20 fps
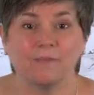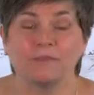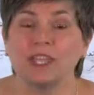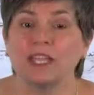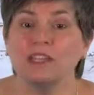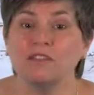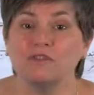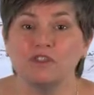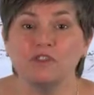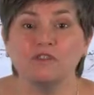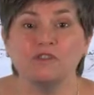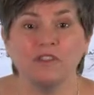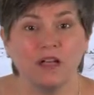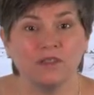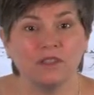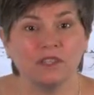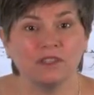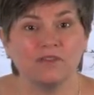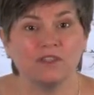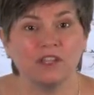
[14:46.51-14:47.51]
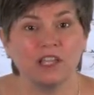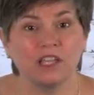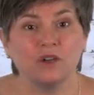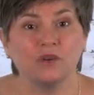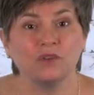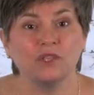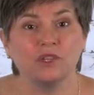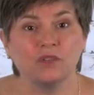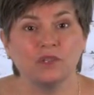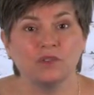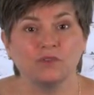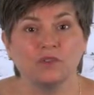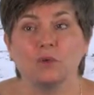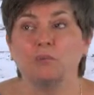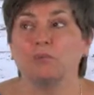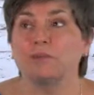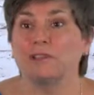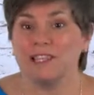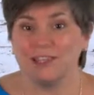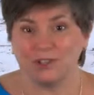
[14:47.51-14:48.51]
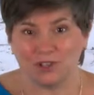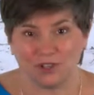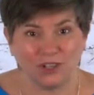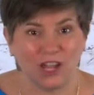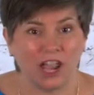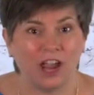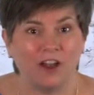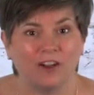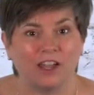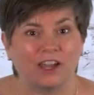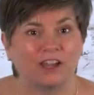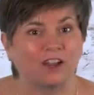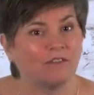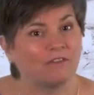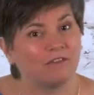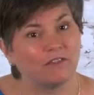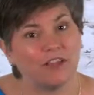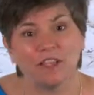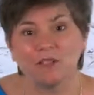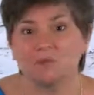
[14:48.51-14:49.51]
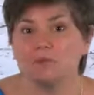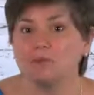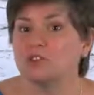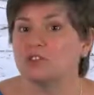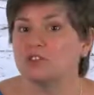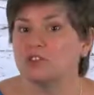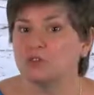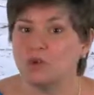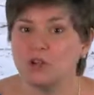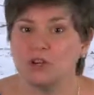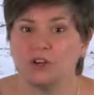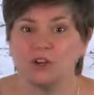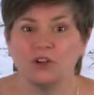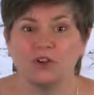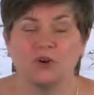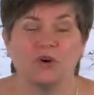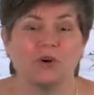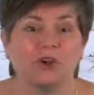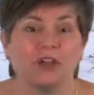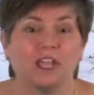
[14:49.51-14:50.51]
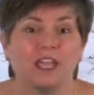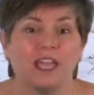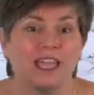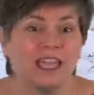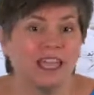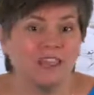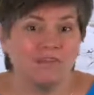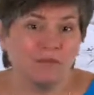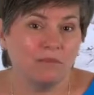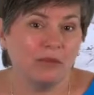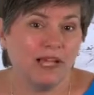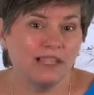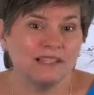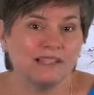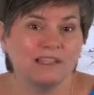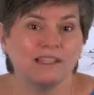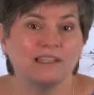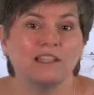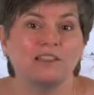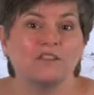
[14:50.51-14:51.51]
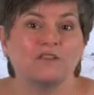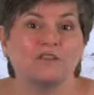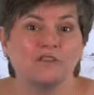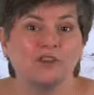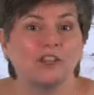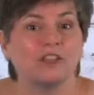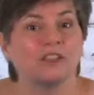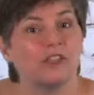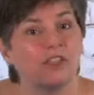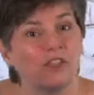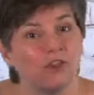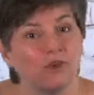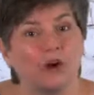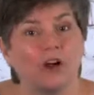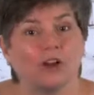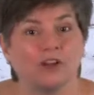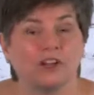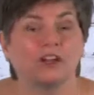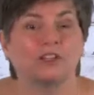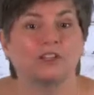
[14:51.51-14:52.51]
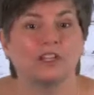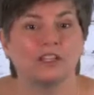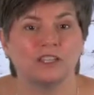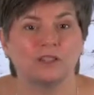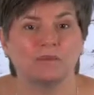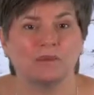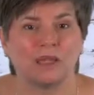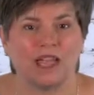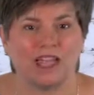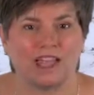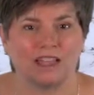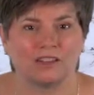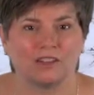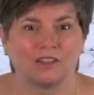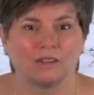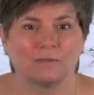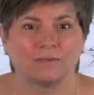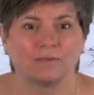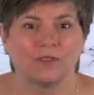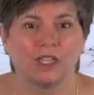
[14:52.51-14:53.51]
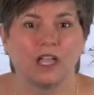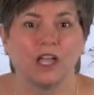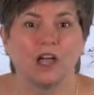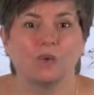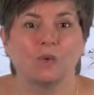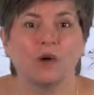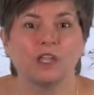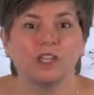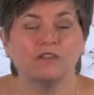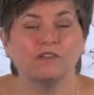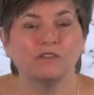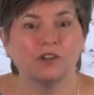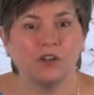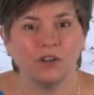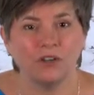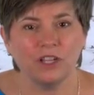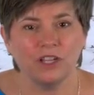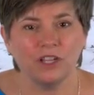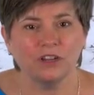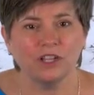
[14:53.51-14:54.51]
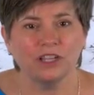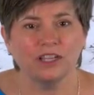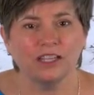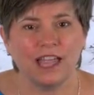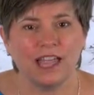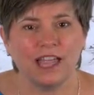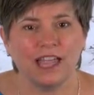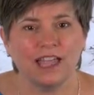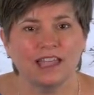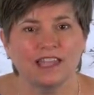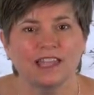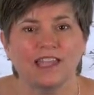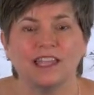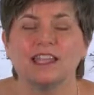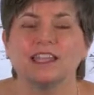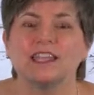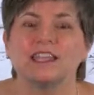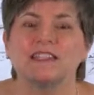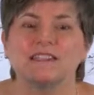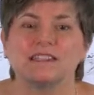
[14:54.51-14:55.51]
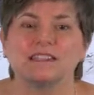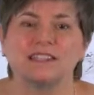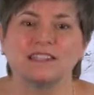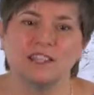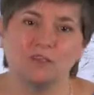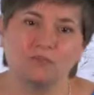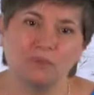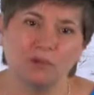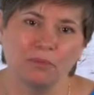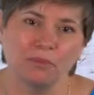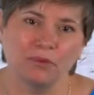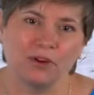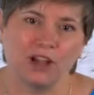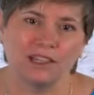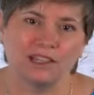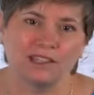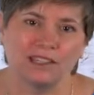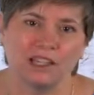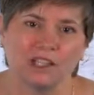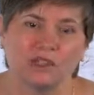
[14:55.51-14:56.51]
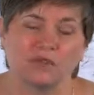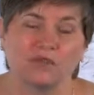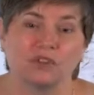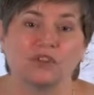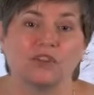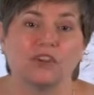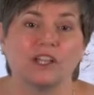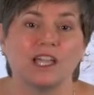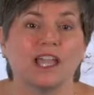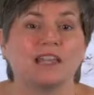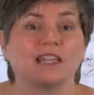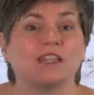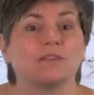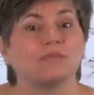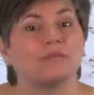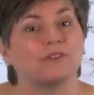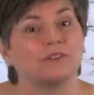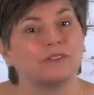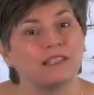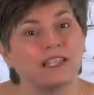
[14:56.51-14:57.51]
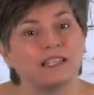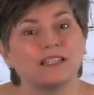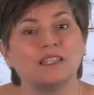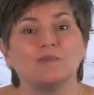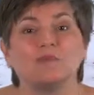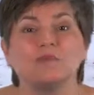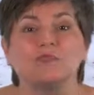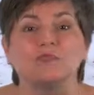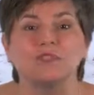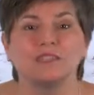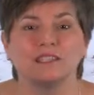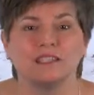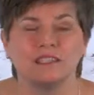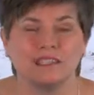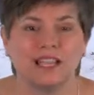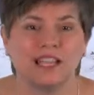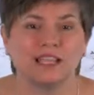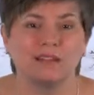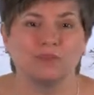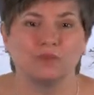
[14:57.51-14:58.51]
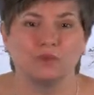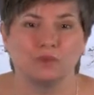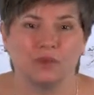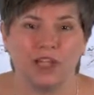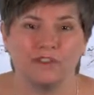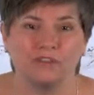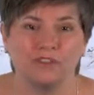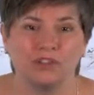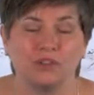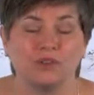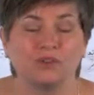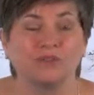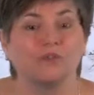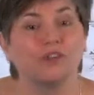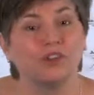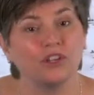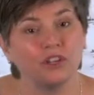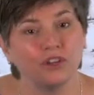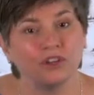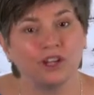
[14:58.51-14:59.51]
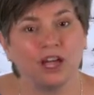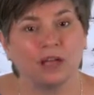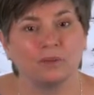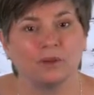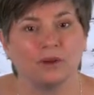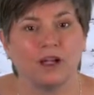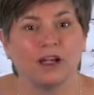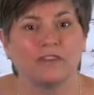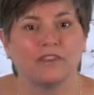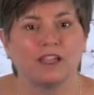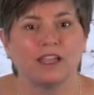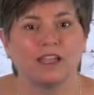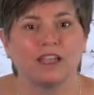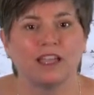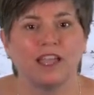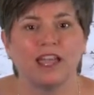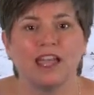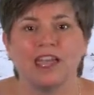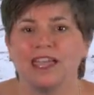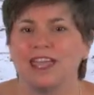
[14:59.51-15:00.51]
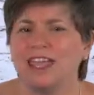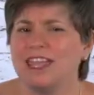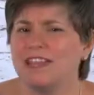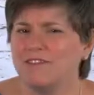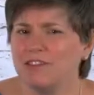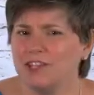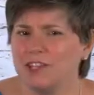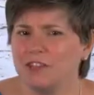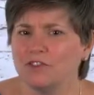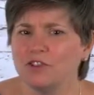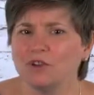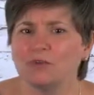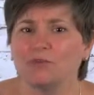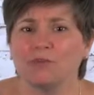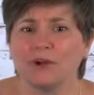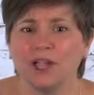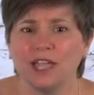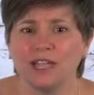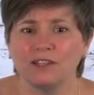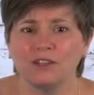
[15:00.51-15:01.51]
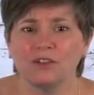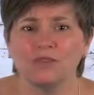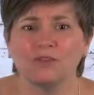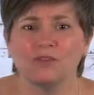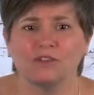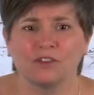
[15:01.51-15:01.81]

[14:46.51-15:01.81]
And if you found this video useful, please share it on Facebook, Twitter, or even by sending a friend the URL to this page. What you've learned here today is a simple process for creating predictable, sustainable revenue for your nonprofit, even if you're brand new to